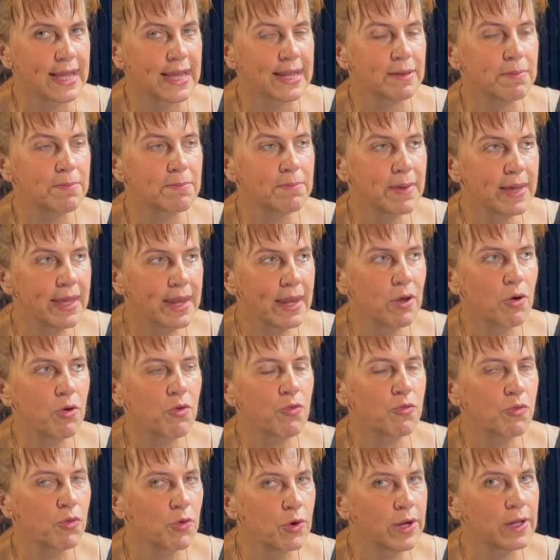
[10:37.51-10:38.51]
and many
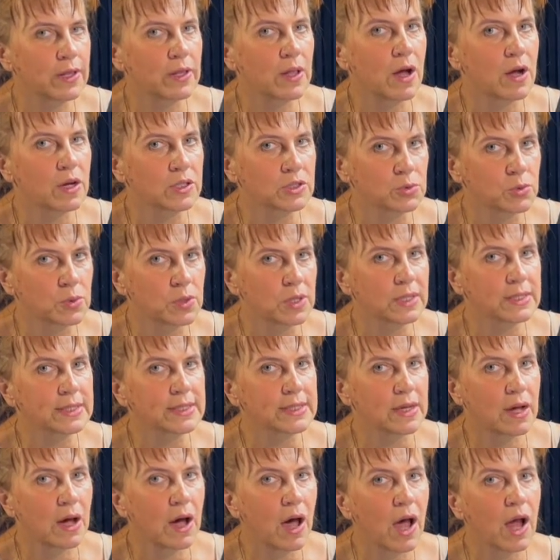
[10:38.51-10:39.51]
of oil artworks
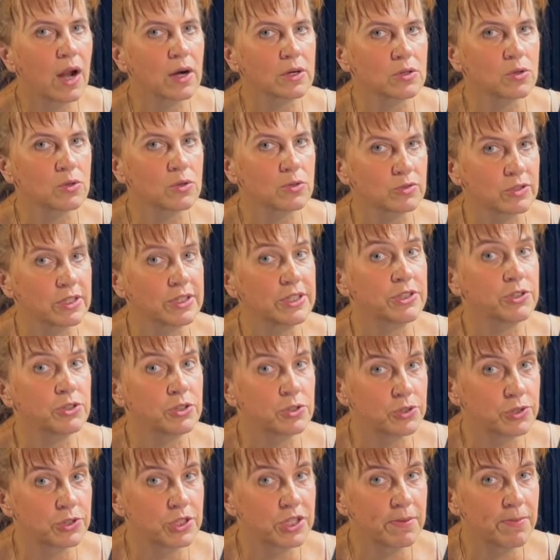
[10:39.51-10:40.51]
are already
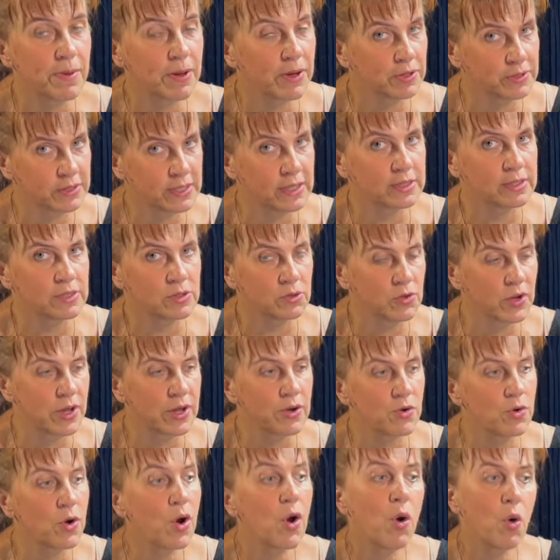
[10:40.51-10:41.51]
dirty because, as you
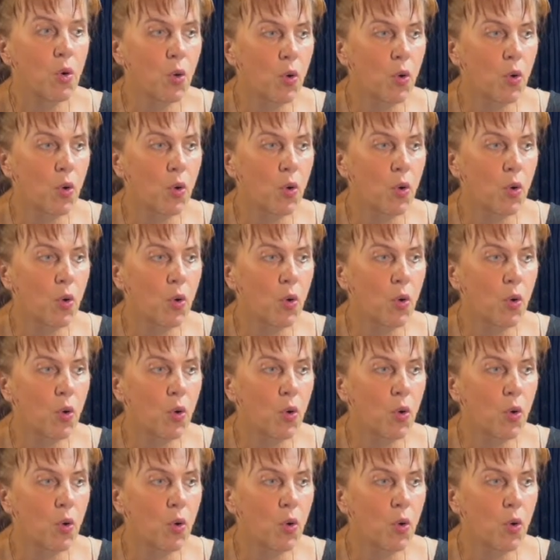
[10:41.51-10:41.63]
know,